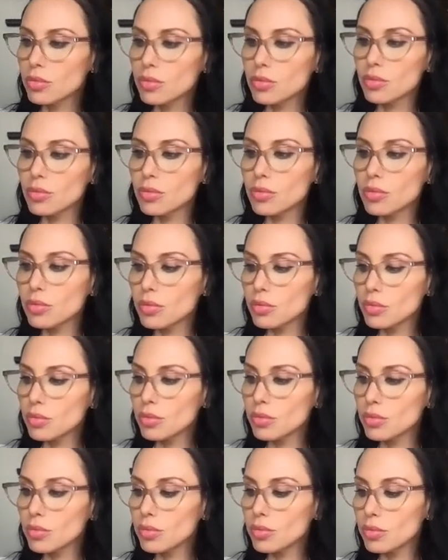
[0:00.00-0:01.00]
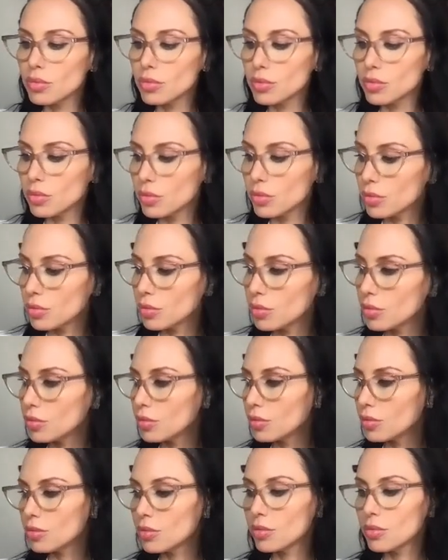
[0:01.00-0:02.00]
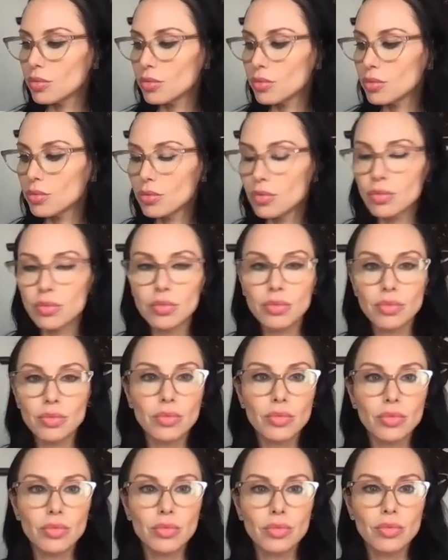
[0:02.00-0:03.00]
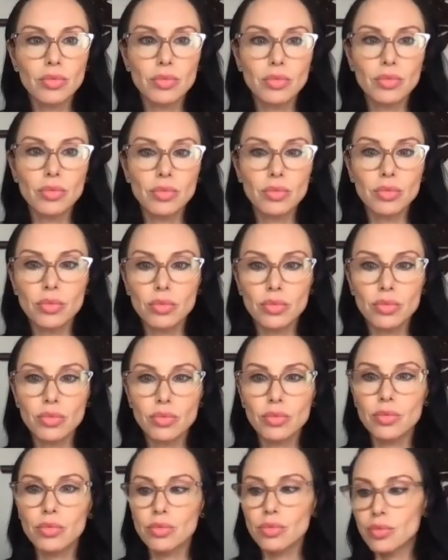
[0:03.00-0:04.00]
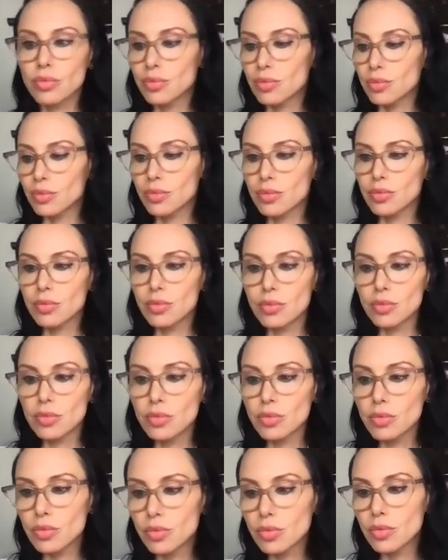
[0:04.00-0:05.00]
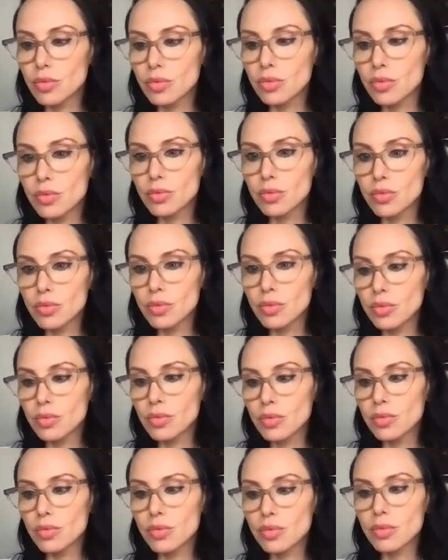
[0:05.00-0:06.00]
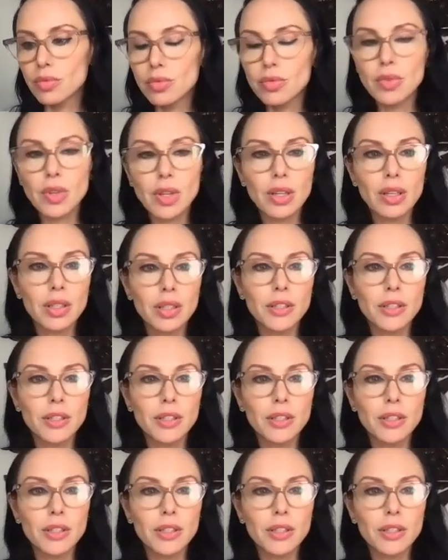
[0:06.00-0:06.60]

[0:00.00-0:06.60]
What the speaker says: (not speaking)